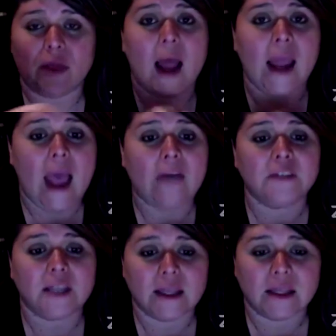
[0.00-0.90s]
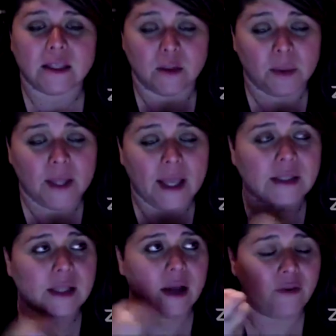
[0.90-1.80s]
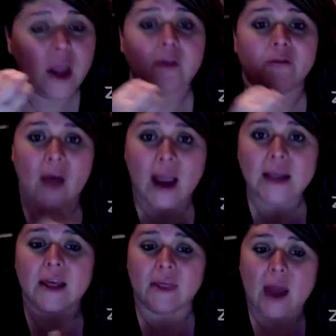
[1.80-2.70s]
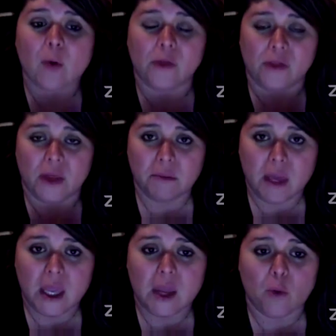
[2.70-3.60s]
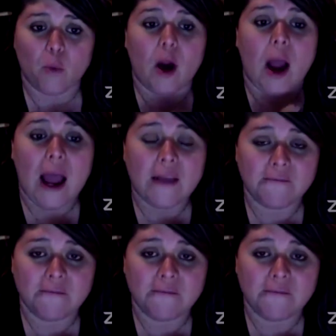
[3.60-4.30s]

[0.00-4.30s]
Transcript: I have to get to the place of finding that within me where I